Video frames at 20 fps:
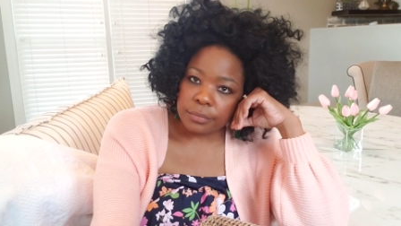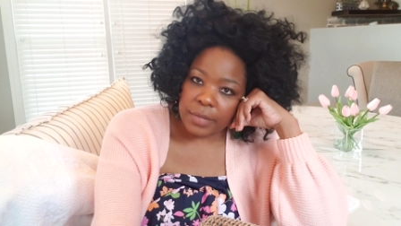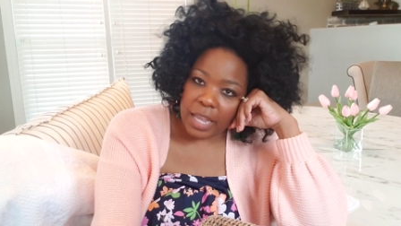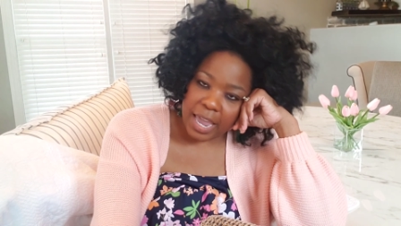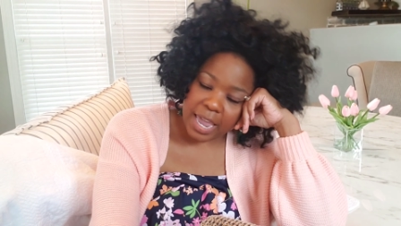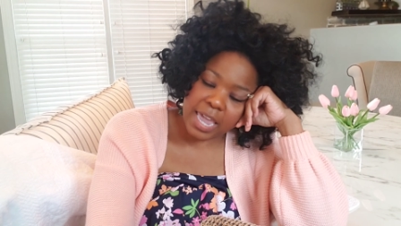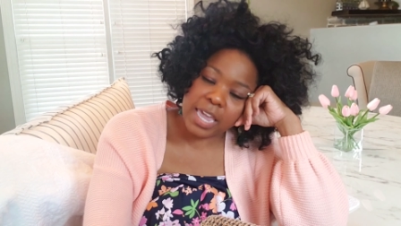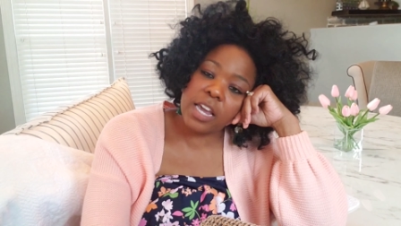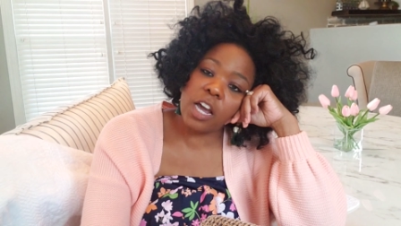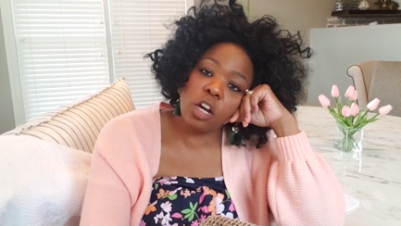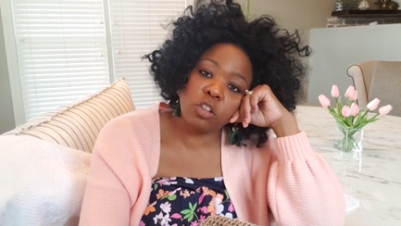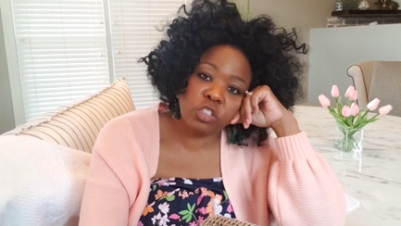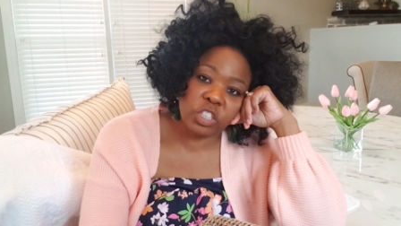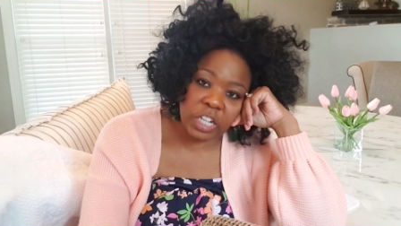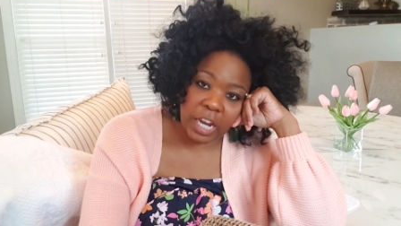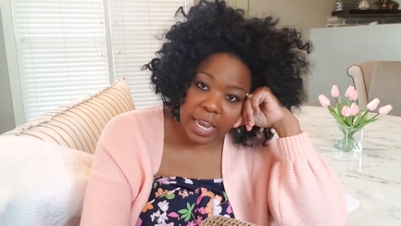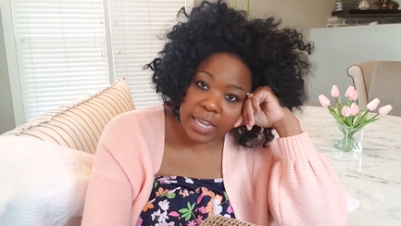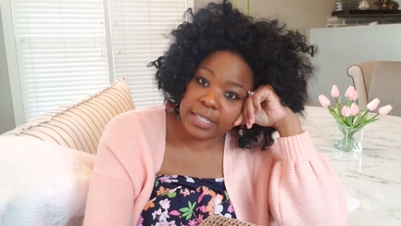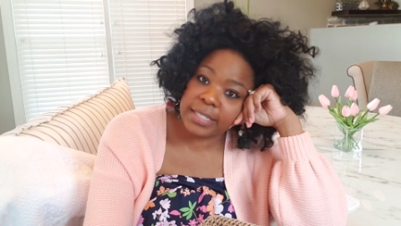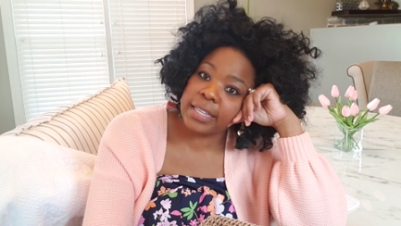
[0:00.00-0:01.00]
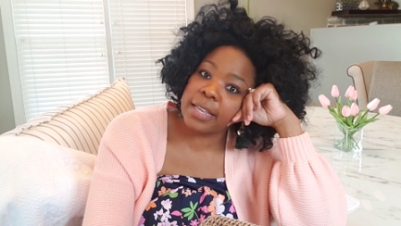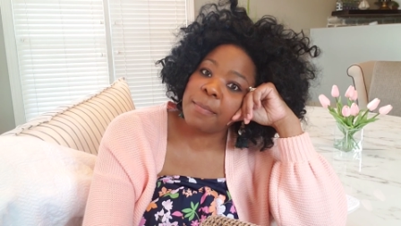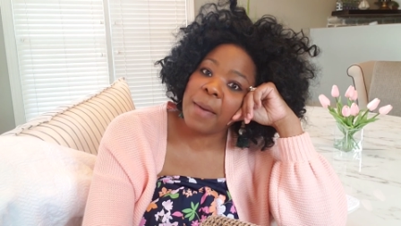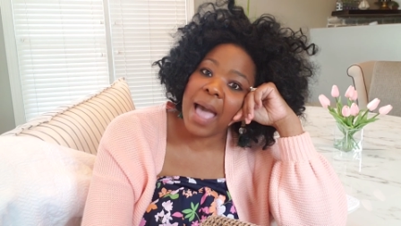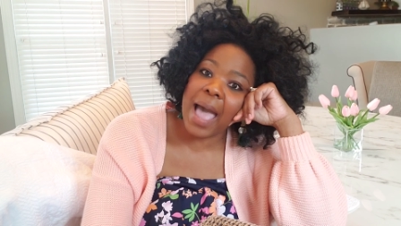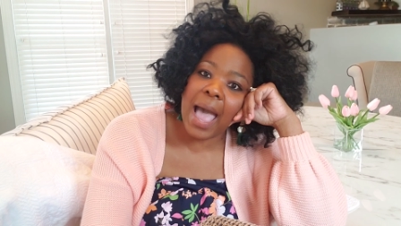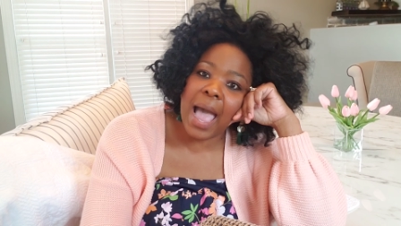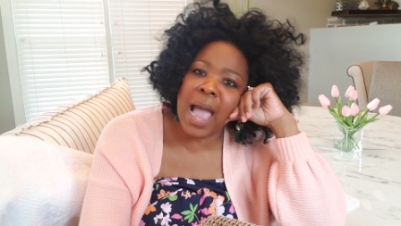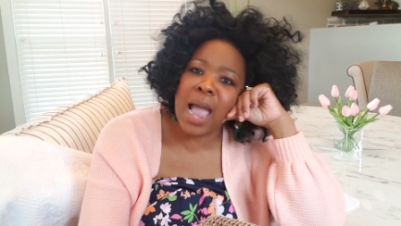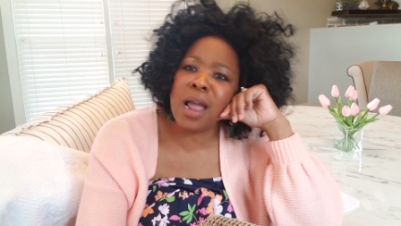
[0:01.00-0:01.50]
And he go chase it
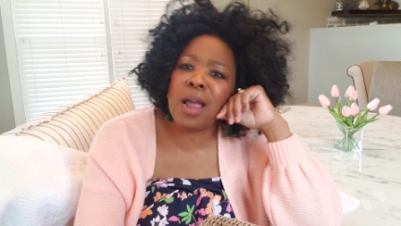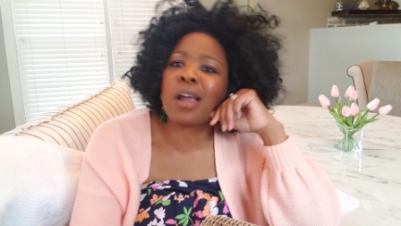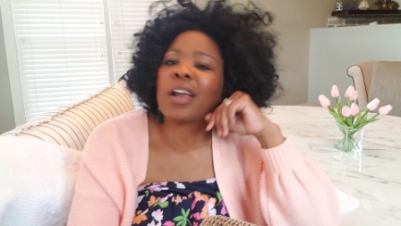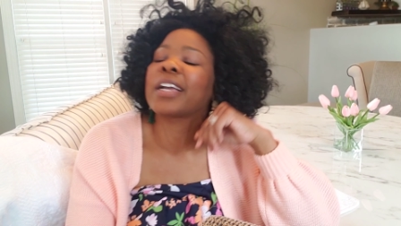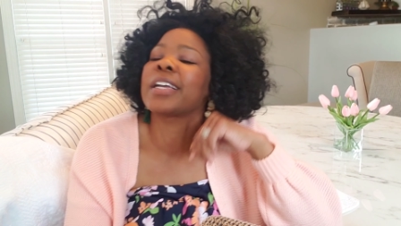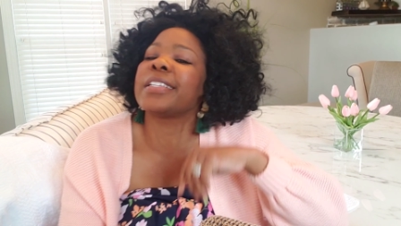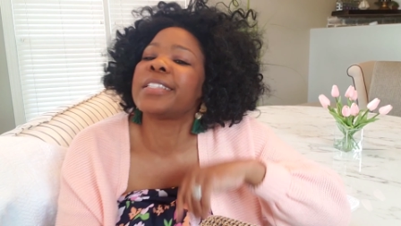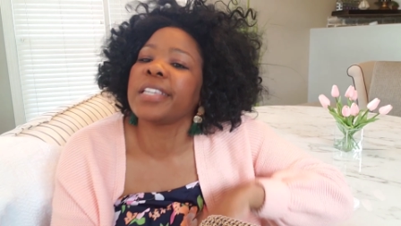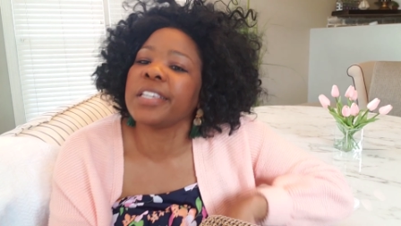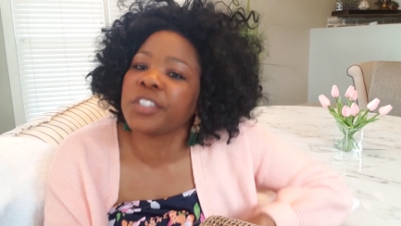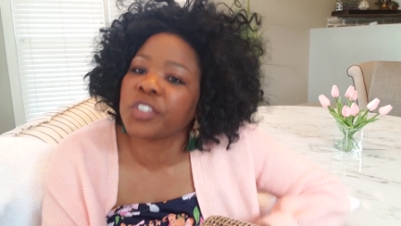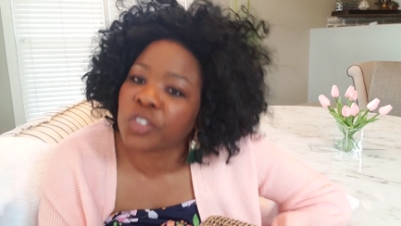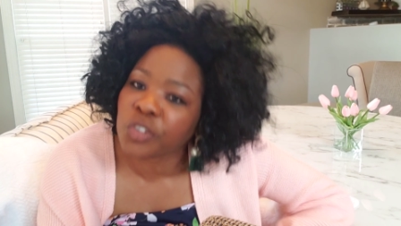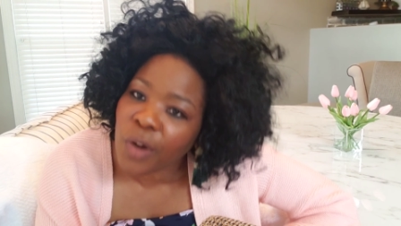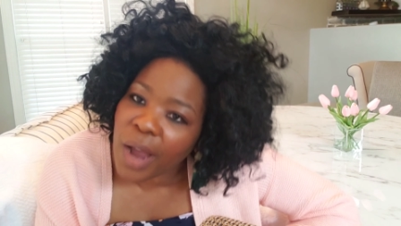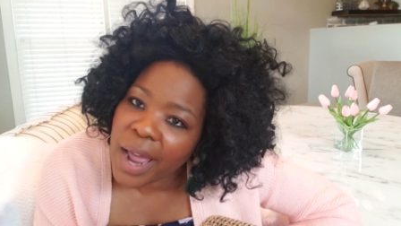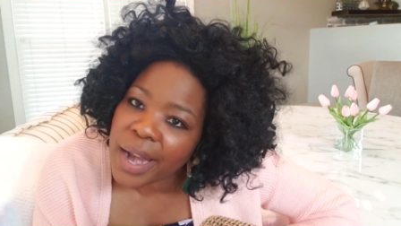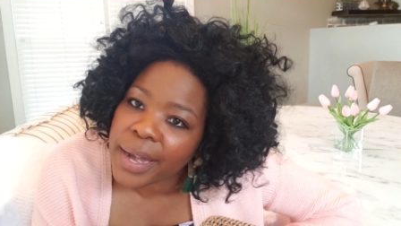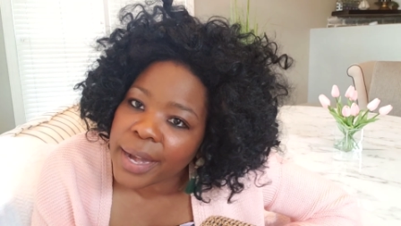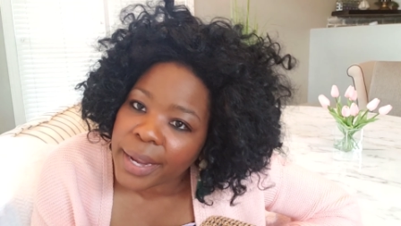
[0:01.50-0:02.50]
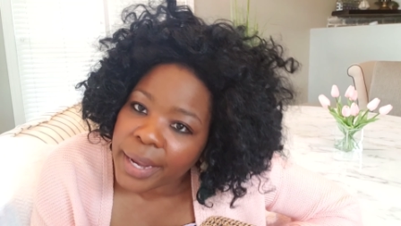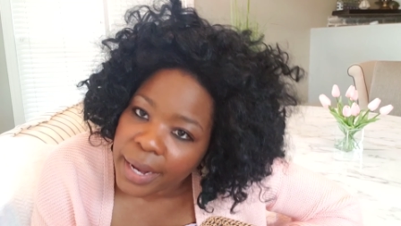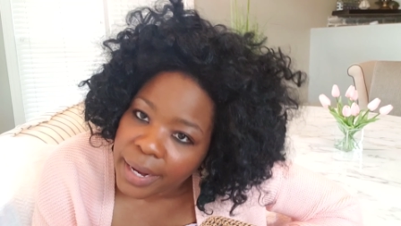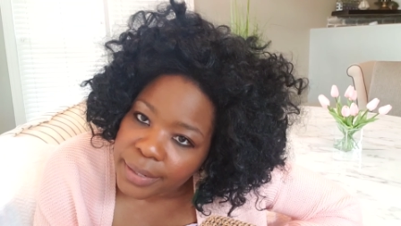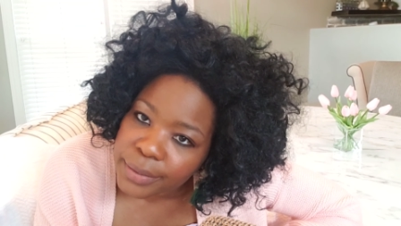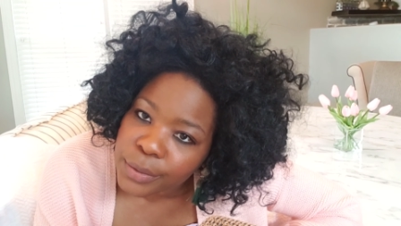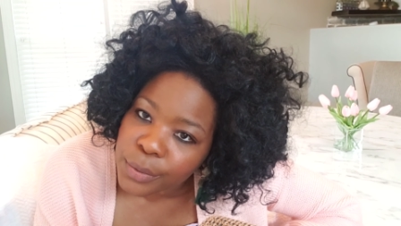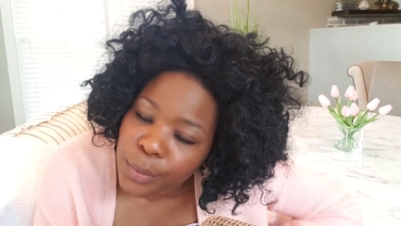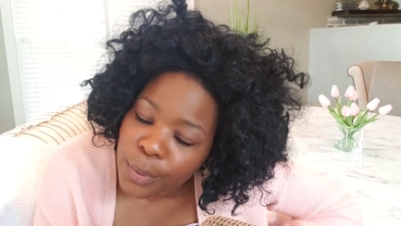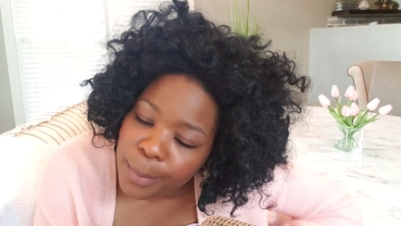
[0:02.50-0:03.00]
behind her because he trying to
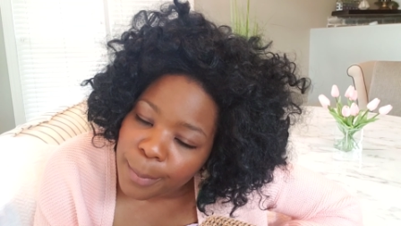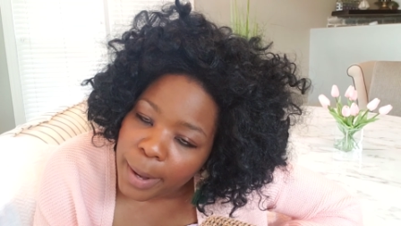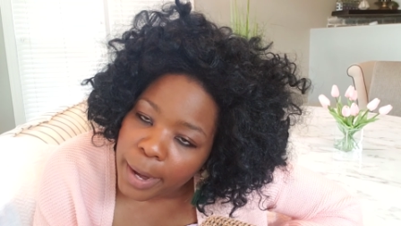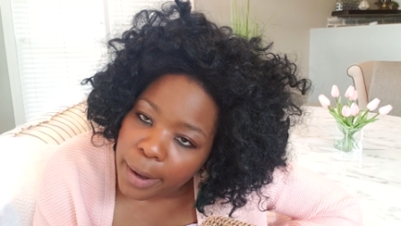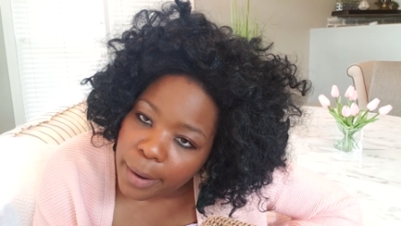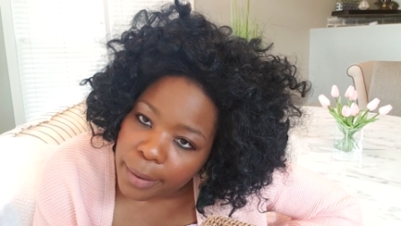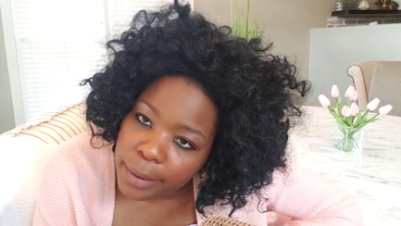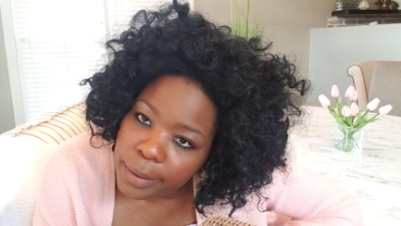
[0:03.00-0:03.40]
get to America.